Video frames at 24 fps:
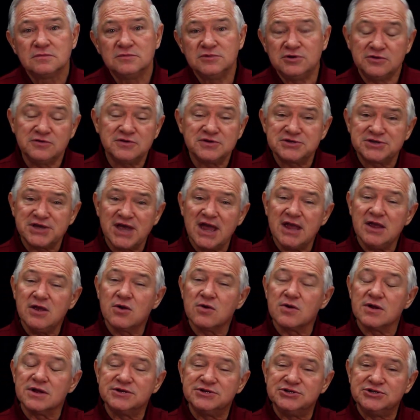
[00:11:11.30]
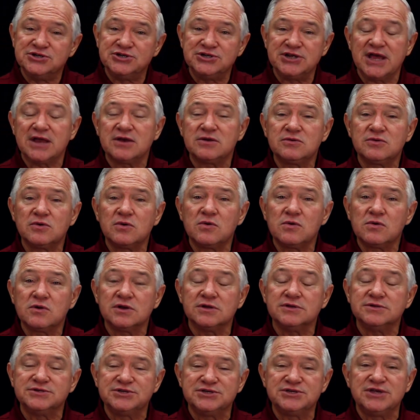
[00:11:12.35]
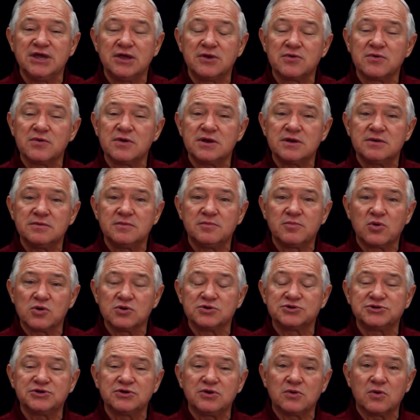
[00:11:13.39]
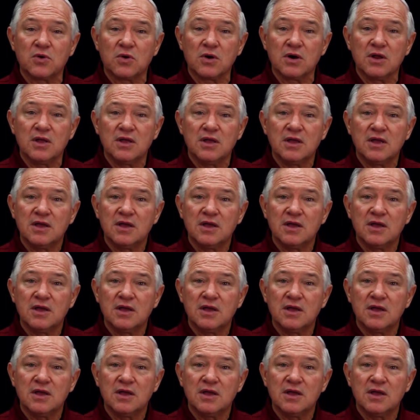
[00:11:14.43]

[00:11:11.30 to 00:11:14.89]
Do they say you're a gentle, considerate person or